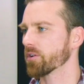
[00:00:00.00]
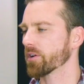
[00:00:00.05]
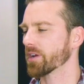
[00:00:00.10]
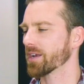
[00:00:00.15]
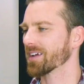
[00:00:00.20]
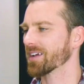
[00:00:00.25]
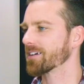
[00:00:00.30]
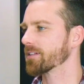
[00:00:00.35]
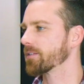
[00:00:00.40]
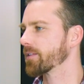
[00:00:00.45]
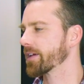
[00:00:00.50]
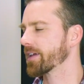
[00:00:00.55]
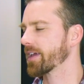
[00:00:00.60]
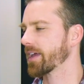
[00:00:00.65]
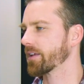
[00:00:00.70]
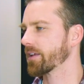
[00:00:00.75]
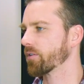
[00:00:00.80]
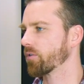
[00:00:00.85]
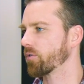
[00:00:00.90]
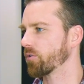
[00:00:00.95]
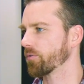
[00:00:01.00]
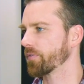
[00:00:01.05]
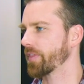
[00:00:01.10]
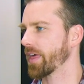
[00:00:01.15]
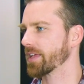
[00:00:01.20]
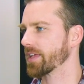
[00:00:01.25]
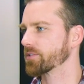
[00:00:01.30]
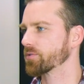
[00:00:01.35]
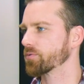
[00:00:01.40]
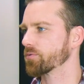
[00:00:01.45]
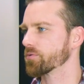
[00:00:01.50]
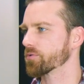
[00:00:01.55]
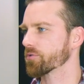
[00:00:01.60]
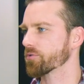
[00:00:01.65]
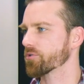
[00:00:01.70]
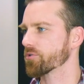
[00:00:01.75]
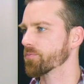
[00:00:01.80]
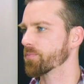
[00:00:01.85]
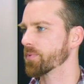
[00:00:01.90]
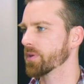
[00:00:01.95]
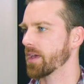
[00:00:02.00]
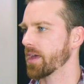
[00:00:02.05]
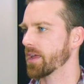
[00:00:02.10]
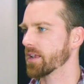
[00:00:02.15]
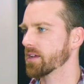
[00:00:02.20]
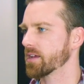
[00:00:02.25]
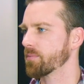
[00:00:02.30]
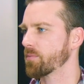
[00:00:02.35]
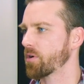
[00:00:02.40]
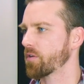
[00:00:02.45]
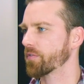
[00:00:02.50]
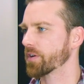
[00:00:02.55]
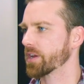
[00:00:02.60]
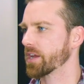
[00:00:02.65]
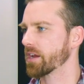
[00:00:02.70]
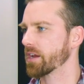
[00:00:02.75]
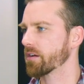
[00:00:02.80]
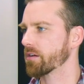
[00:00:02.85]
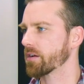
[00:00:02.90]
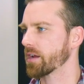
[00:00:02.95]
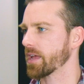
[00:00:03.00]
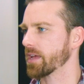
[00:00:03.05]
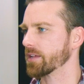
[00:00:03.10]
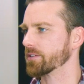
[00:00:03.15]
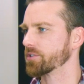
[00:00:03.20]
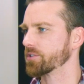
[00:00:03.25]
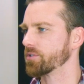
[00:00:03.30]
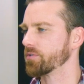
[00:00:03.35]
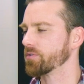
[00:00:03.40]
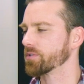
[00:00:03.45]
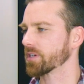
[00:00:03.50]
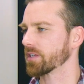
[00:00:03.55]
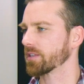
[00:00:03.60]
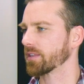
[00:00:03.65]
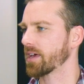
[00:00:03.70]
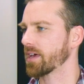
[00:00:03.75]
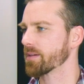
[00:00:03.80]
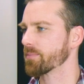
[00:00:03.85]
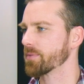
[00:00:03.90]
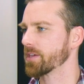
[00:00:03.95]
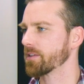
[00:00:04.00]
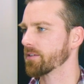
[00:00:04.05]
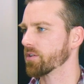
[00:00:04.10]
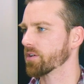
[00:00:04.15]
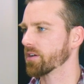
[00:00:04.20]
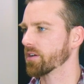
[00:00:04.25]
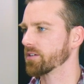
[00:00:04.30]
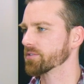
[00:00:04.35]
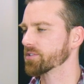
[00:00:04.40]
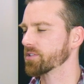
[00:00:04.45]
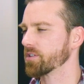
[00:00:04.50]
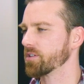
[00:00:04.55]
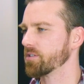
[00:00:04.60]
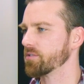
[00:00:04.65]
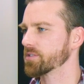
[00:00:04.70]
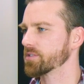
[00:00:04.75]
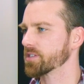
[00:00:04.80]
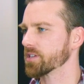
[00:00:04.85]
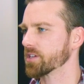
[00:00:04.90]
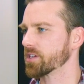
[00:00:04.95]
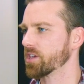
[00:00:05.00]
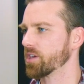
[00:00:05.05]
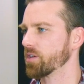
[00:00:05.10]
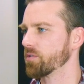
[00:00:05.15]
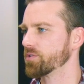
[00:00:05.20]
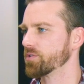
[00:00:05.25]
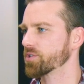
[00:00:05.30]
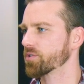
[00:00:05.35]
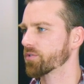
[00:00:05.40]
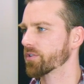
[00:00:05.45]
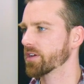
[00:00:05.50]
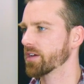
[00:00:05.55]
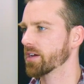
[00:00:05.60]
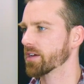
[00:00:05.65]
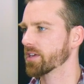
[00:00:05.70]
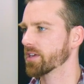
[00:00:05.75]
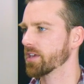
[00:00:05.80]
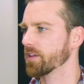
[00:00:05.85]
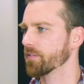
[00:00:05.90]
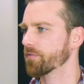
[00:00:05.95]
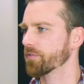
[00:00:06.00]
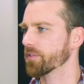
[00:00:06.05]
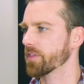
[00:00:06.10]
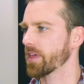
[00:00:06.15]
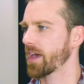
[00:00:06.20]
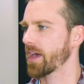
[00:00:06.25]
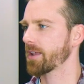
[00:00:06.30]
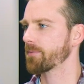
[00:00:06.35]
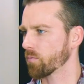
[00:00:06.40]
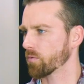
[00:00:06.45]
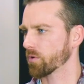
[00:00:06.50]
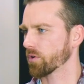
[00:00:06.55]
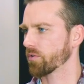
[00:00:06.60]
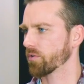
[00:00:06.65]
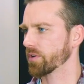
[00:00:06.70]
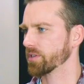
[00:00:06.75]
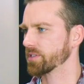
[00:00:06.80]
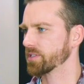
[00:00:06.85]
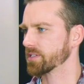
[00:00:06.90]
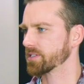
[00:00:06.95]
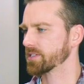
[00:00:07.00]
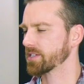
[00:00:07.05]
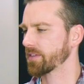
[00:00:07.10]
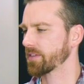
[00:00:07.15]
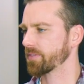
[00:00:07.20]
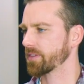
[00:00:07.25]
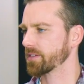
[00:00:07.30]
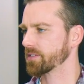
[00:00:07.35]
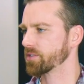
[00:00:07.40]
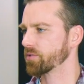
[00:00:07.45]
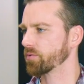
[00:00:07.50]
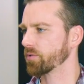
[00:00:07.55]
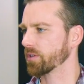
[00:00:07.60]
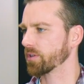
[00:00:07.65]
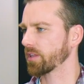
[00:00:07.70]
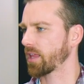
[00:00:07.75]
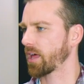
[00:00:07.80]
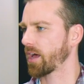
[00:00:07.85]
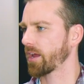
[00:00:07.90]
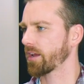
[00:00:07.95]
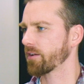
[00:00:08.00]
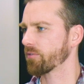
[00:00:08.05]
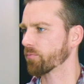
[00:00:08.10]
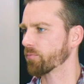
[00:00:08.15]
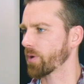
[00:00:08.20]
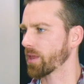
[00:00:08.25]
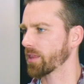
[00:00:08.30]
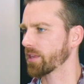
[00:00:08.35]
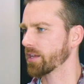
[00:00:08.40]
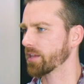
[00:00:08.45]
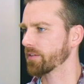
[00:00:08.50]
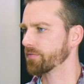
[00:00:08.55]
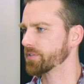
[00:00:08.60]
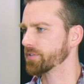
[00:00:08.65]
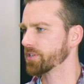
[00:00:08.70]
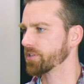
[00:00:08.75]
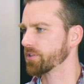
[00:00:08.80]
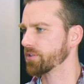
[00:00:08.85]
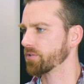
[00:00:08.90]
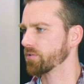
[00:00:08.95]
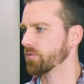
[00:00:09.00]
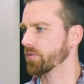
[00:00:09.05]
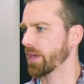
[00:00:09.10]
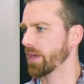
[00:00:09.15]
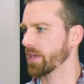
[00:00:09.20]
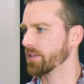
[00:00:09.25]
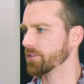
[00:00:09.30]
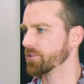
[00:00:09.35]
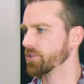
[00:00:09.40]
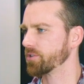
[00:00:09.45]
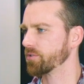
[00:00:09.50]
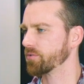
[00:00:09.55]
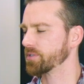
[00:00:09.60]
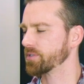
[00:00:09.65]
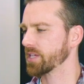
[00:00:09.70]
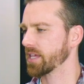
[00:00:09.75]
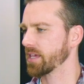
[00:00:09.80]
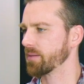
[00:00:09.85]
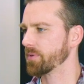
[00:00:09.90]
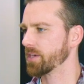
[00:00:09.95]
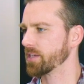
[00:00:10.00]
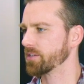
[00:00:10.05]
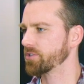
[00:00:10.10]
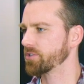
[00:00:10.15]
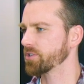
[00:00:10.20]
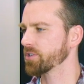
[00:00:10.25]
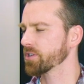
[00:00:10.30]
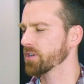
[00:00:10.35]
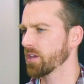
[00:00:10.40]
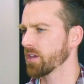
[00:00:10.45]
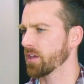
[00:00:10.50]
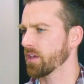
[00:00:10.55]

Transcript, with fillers: You're gonna click and hold that tool group and come over here and choose alignment. You can also use the Q shortcut key for that. We're going to set this to align relative to and choose image.